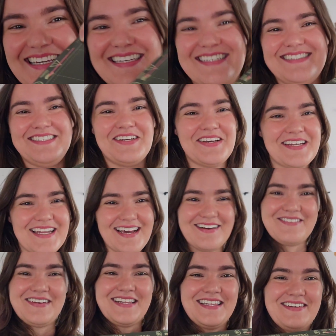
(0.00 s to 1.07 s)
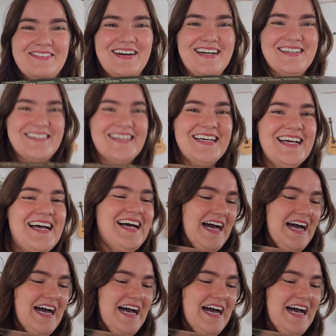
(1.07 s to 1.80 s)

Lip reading: think it turned out really well.